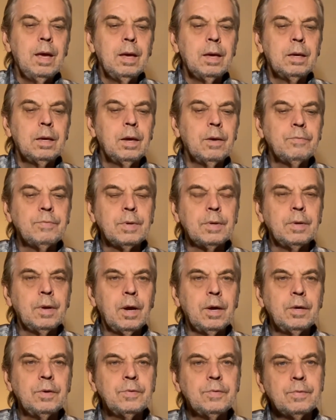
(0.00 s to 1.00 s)
gives a
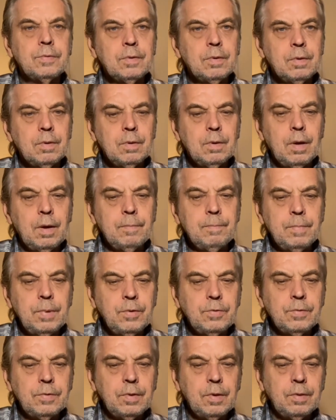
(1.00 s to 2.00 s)
nice.
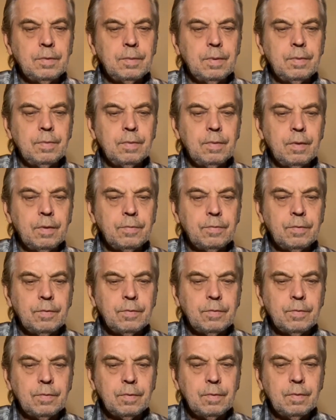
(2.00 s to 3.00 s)
This
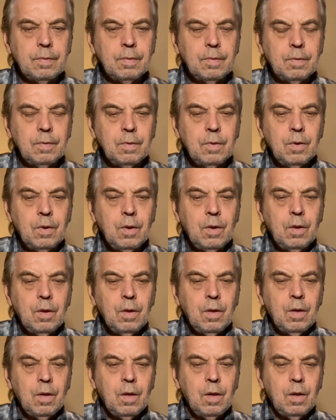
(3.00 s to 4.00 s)
is
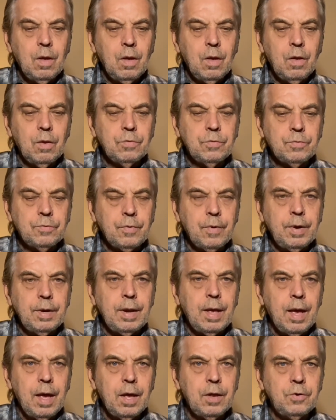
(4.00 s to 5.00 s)
a straight
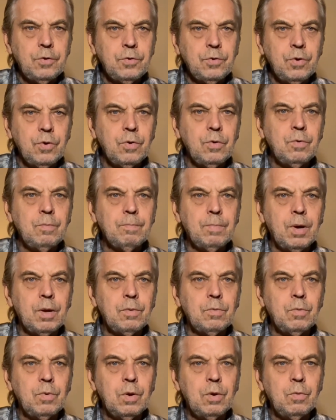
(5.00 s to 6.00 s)
ahead tune, but
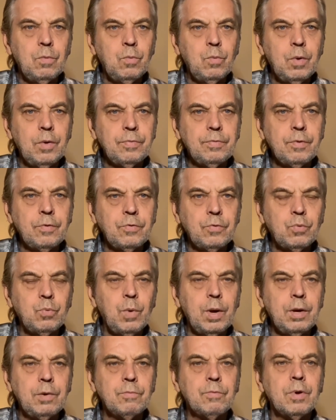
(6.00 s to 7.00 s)
with the
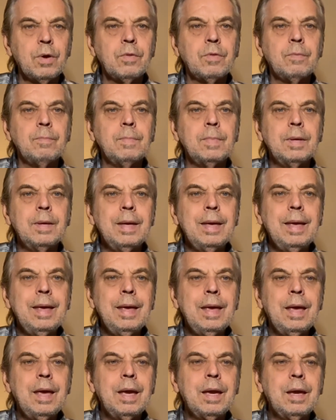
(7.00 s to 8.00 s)
swing rhythm,
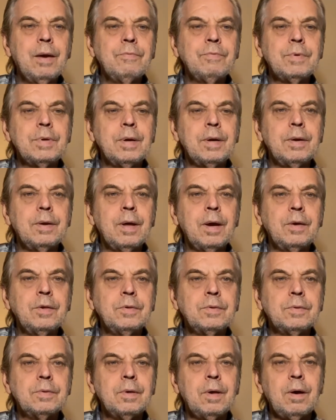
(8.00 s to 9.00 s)
it gives it a
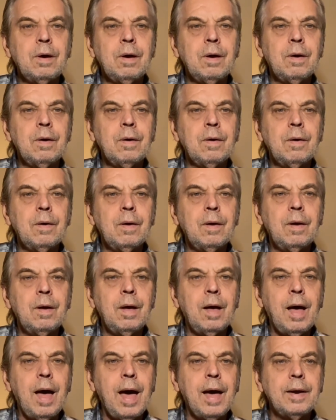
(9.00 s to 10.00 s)
nice
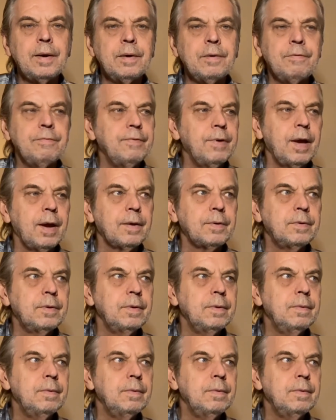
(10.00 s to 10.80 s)
added effect.